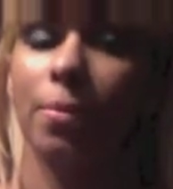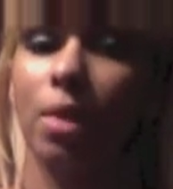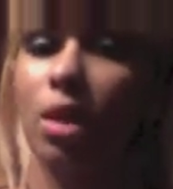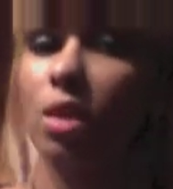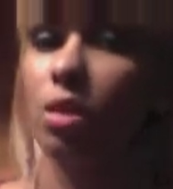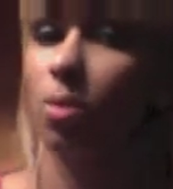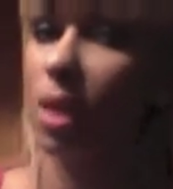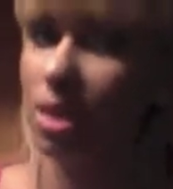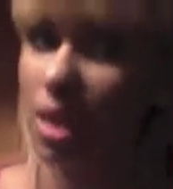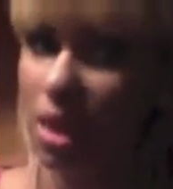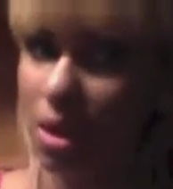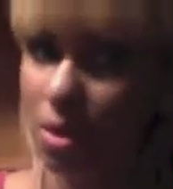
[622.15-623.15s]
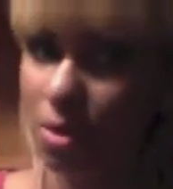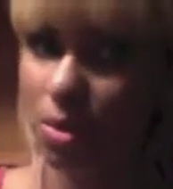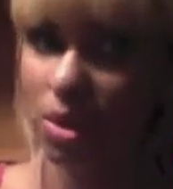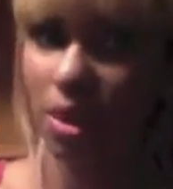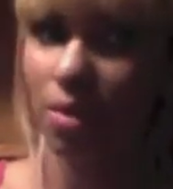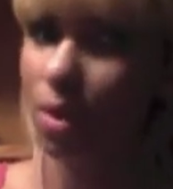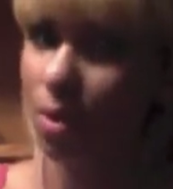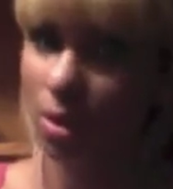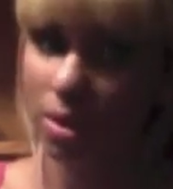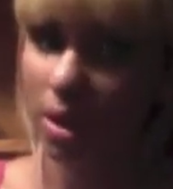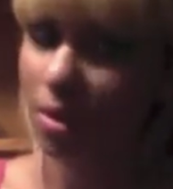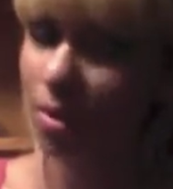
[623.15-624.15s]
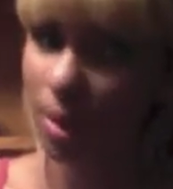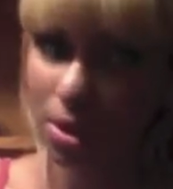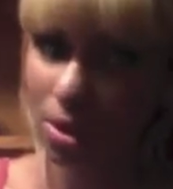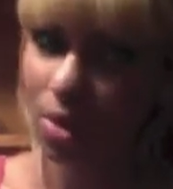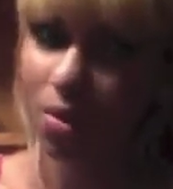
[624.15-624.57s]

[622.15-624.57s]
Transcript: SmackDown, which everybody knows I've